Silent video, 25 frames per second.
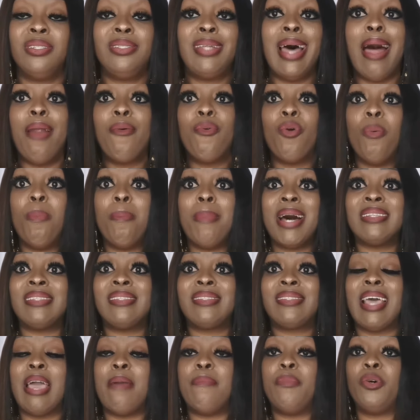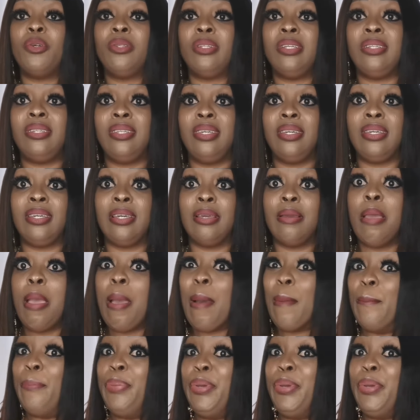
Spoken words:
That romance time, not the day again.